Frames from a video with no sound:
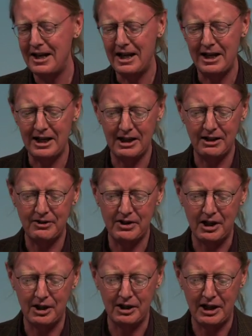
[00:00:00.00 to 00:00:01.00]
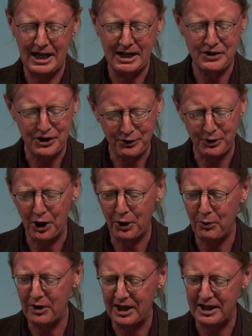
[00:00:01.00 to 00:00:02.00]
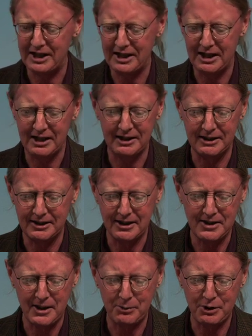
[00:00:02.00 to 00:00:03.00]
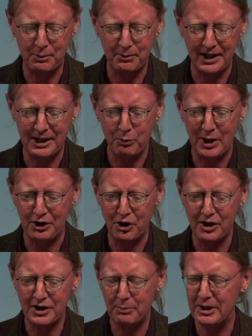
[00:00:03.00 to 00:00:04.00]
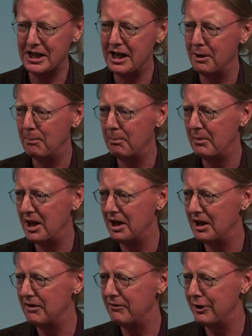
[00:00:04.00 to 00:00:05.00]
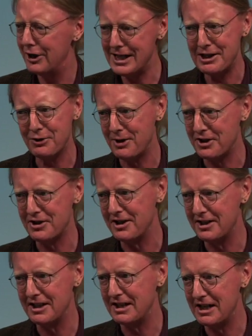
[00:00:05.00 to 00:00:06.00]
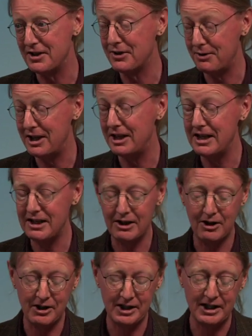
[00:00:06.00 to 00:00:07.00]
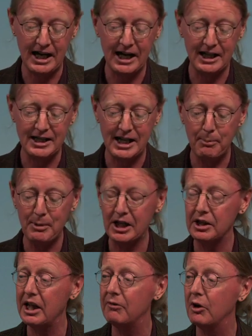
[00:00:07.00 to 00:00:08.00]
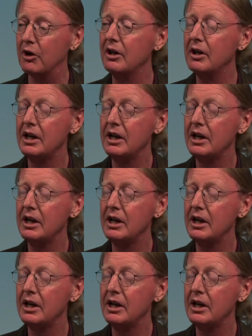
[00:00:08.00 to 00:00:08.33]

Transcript: And as you know, I subsequently went on to become very interested in history on an academic level,